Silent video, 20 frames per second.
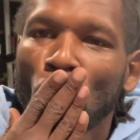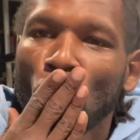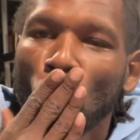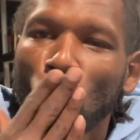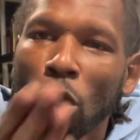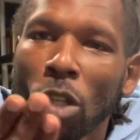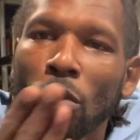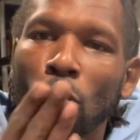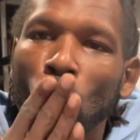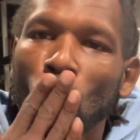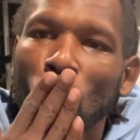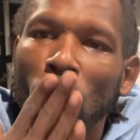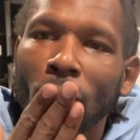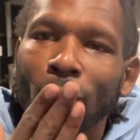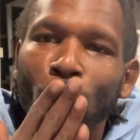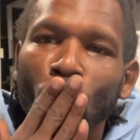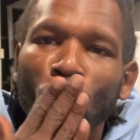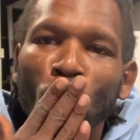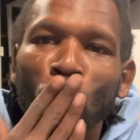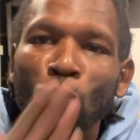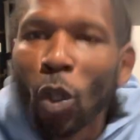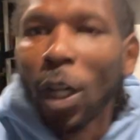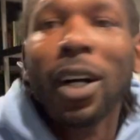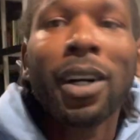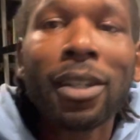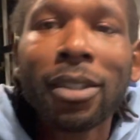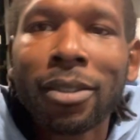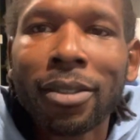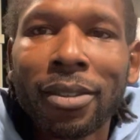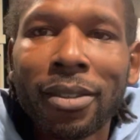
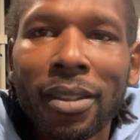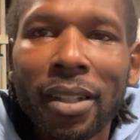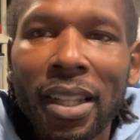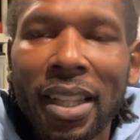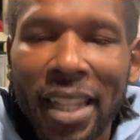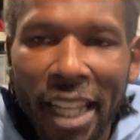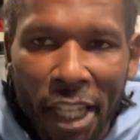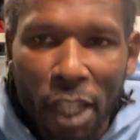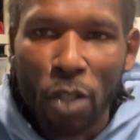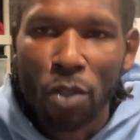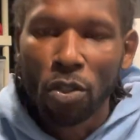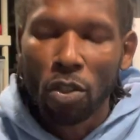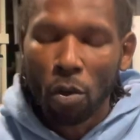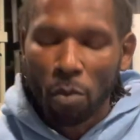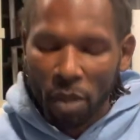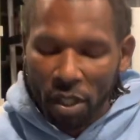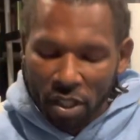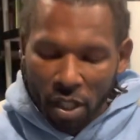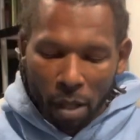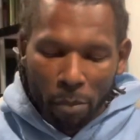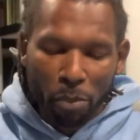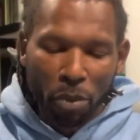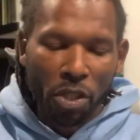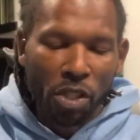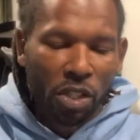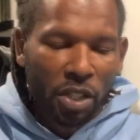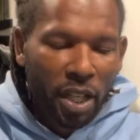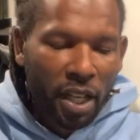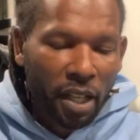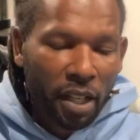Thank you so much. I
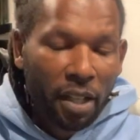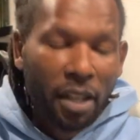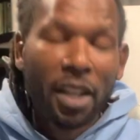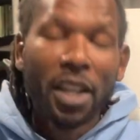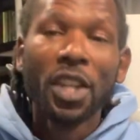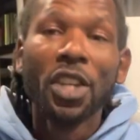appreciate it.